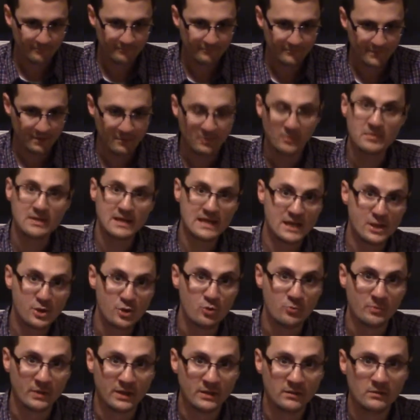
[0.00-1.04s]
I'm going to be.
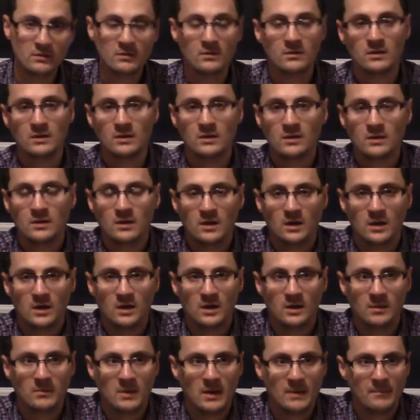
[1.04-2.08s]
Human.
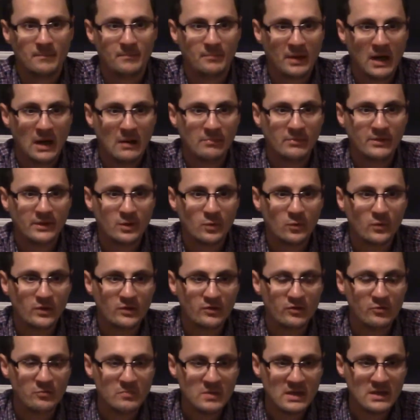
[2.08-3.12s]
I'm probably going
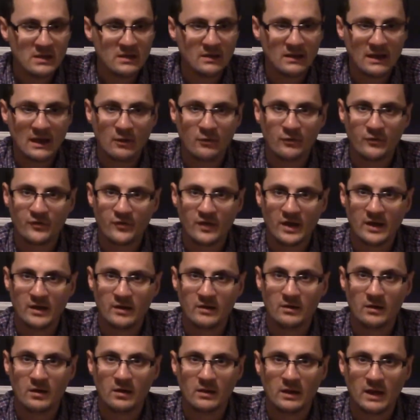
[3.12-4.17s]
to be an
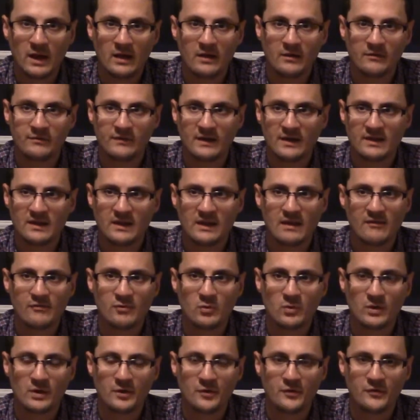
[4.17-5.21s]
outsider. I think
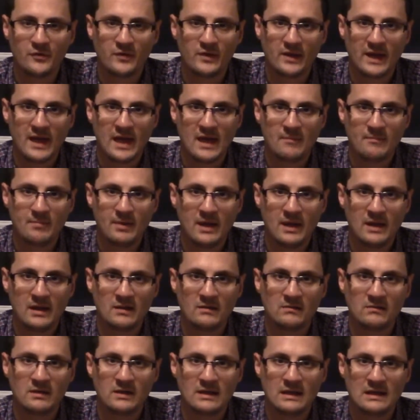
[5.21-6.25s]
everyone else in the
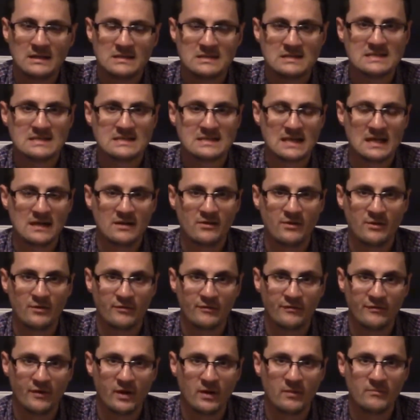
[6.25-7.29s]
campaign has decided they're
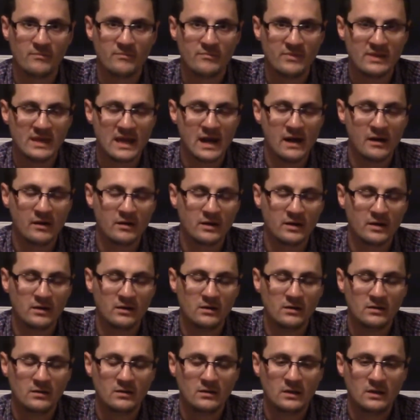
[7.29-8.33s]
from the area
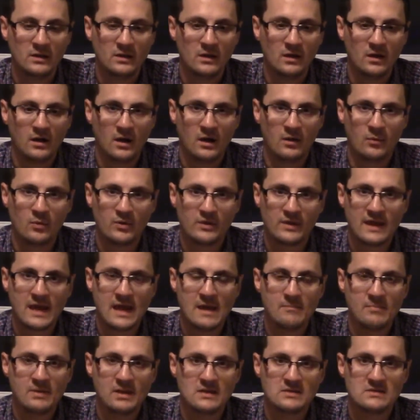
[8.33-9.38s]
where the
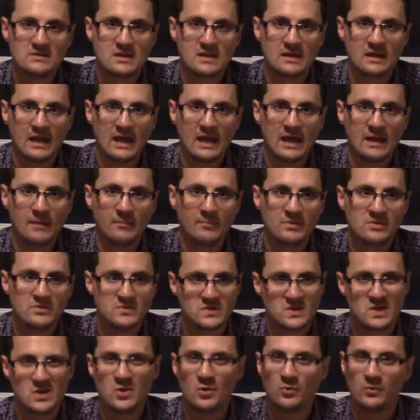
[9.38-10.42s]
campaign setting
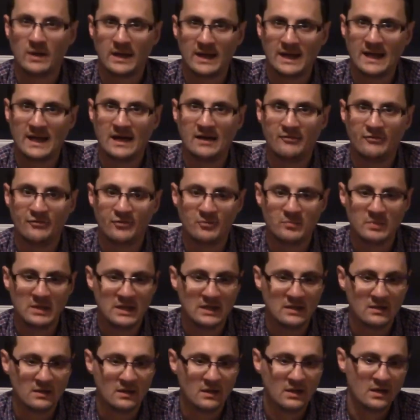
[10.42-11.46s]
happens. You don't have to
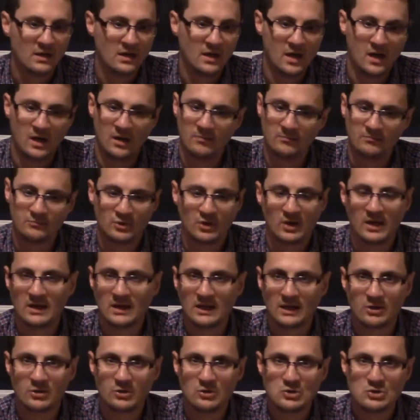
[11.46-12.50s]
be. Granted,
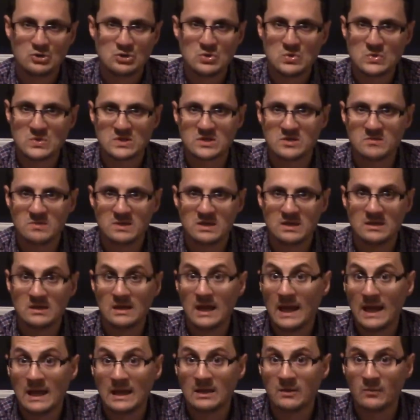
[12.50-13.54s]
I could choose to be
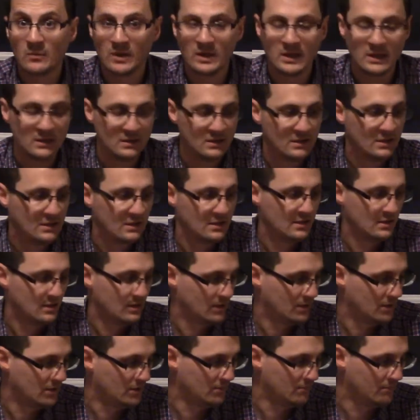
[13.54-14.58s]
anyway,
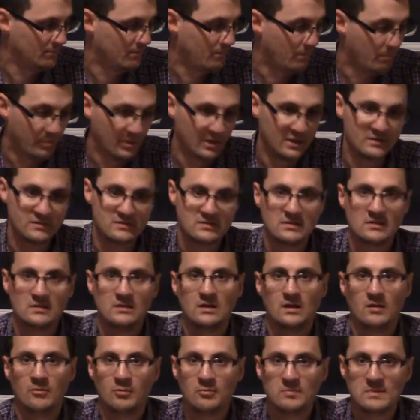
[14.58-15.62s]
but
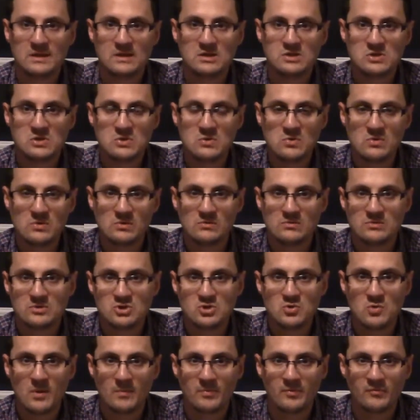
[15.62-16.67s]
I'm going to be a
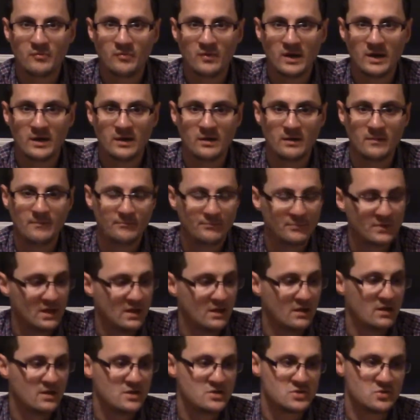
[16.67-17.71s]
two-weapon fighter.
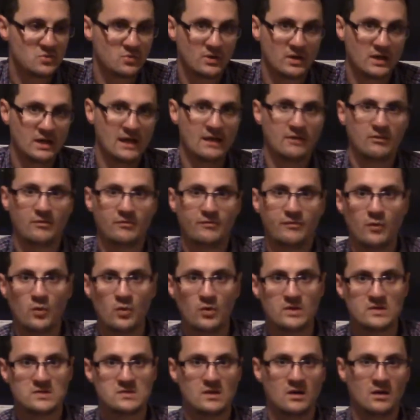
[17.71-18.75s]
So we're going to have to
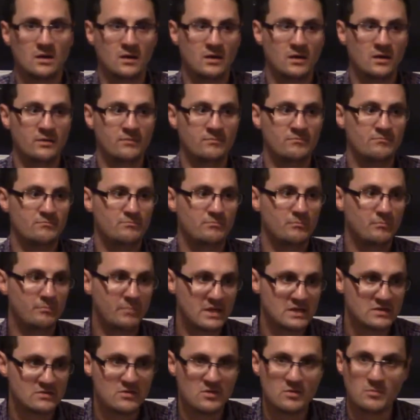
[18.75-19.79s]
focus on
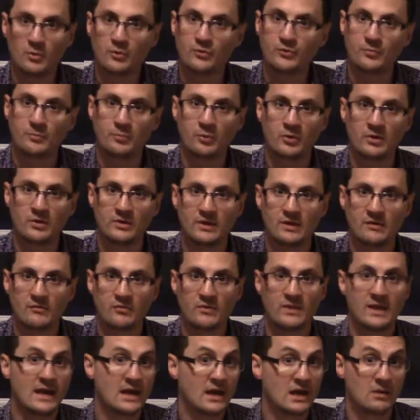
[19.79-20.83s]
basically the most important thing for
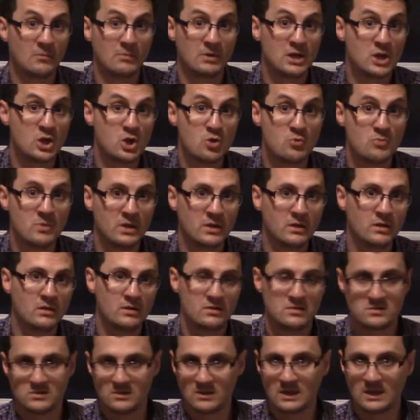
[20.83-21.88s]
that, and I'm a human,
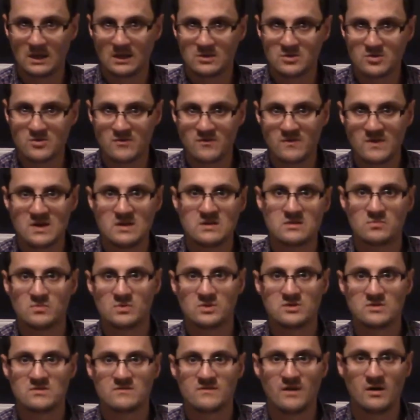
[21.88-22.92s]
so I get extra feats,
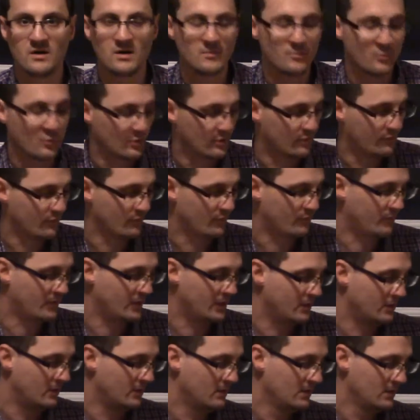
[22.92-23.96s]
which is very important for a
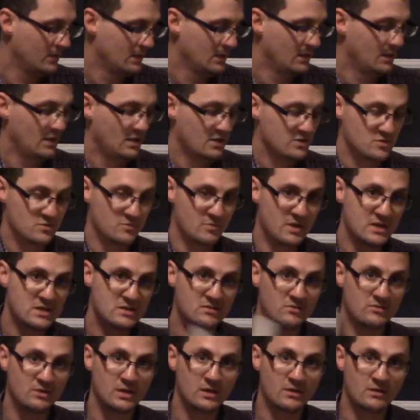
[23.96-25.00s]
fighter. So
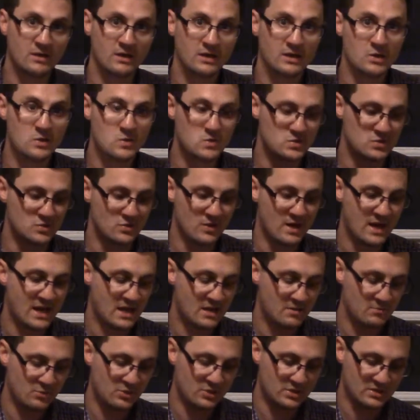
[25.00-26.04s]
basically, you're going to use your
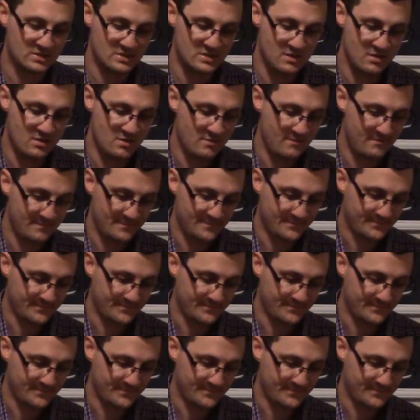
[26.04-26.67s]
handbooks here,